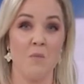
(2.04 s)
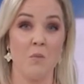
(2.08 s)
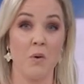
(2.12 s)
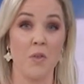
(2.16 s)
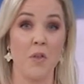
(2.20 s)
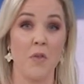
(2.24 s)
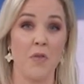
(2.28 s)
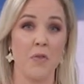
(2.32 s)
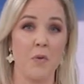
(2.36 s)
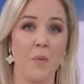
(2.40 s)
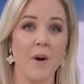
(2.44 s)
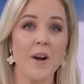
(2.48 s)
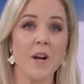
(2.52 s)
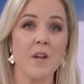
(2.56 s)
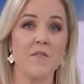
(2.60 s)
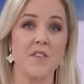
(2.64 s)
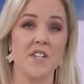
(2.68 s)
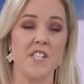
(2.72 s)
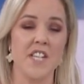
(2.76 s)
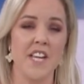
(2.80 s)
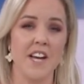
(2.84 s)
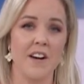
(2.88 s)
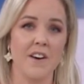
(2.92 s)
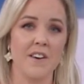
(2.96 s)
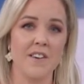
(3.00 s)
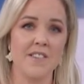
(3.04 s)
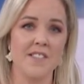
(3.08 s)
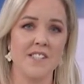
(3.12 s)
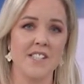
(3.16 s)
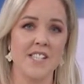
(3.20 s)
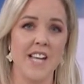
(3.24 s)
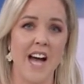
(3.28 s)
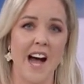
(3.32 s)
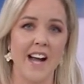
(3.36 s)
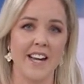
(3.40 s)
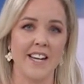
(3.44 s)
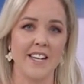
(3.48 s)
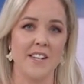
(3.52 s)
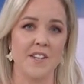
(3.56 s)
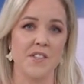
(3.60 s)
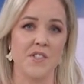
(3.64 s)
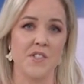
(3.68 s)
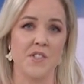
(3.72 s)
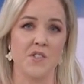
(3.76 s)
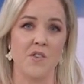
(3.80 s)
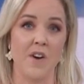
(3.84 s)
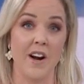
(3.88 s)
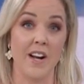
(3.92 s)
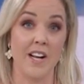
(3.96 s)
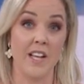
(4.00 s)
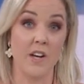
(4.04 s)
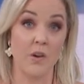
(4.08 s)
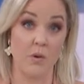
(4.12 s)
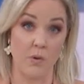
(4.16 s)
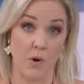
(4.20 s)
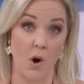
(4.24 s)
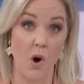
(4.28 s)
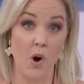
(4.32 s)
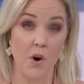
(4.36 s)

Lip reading: Well, the threat of a terrorist attack in Australia or